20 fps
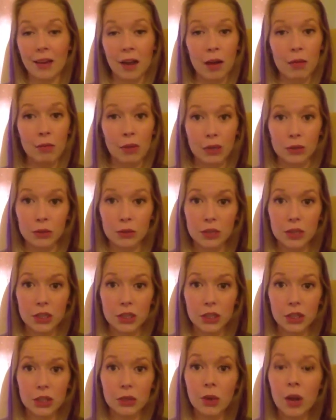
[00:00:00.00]
not muscle
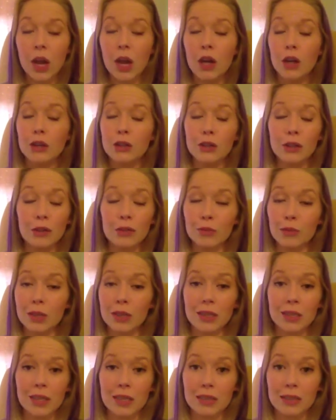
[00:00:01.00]
tissue, so it
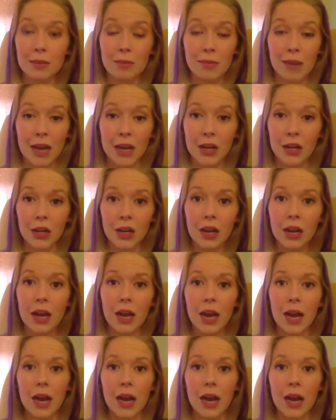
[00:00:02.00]
really doesn't matter.